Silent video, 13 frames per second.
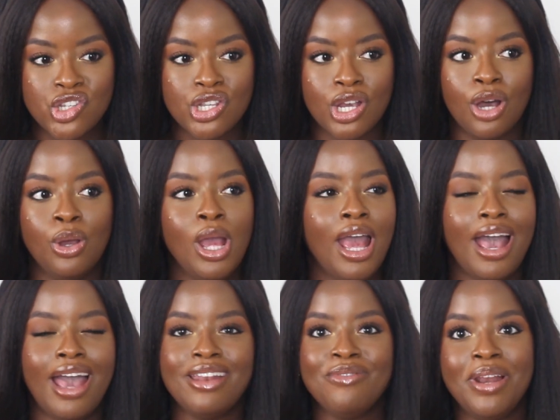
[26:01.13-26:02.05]
So
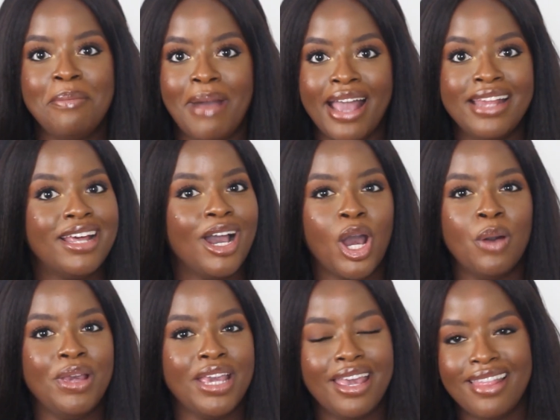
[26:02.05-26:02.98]
I didn't really mind her
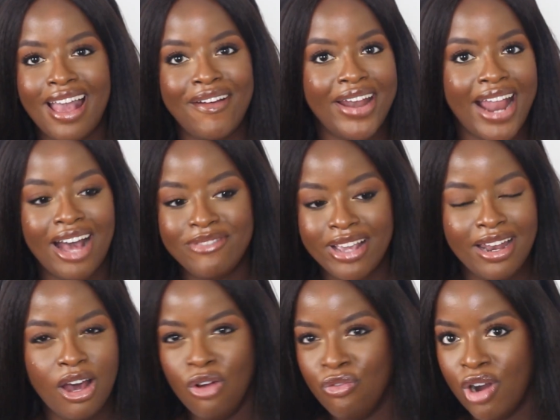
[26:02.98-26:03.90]
going in there and having
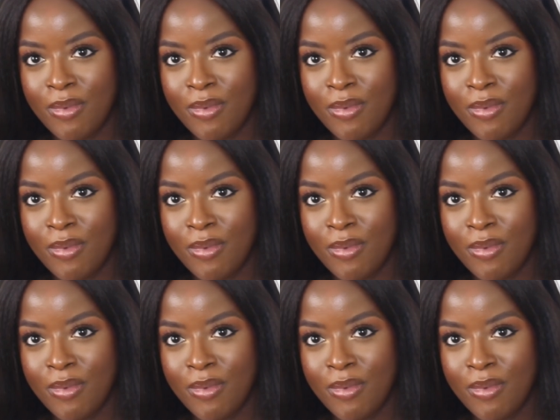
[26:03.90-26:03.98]
a little